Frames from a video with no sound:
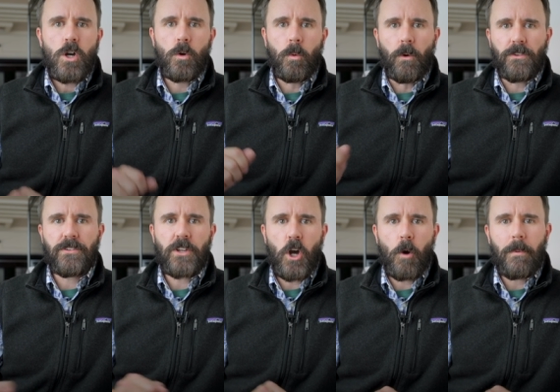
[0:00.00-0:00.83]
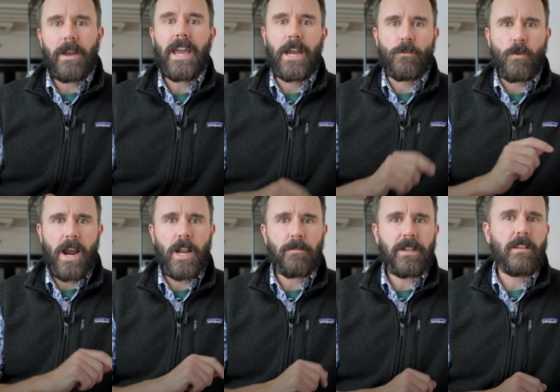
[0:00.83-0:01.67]
who will scope and
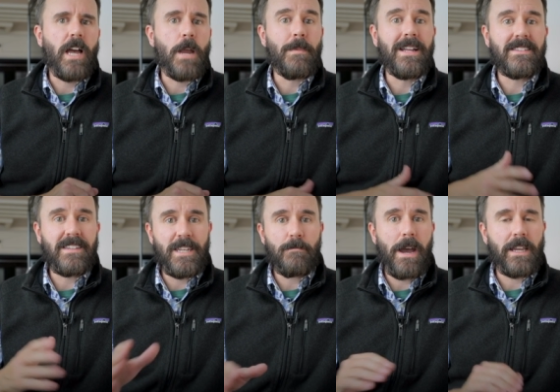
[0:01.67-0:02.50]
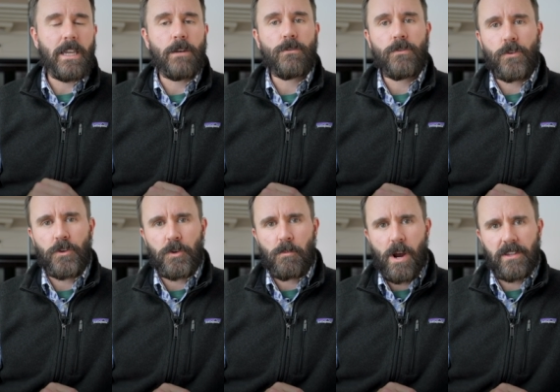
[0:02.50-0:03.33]
write up the claim and send it back in for
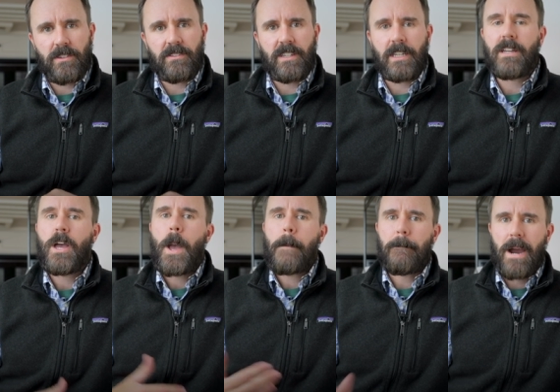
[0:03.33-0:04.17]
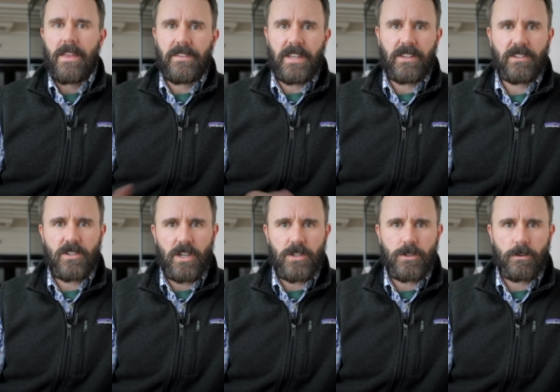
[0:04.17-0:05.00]
further processing by the desk
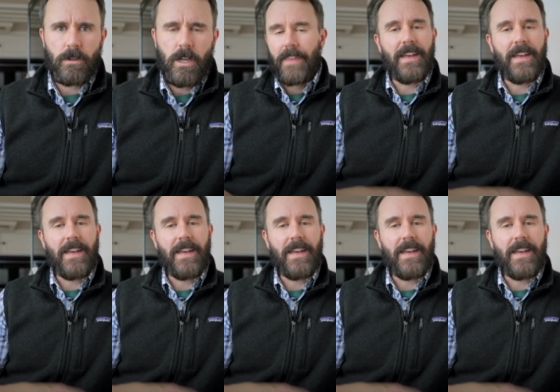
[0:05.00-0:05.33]
adjuster.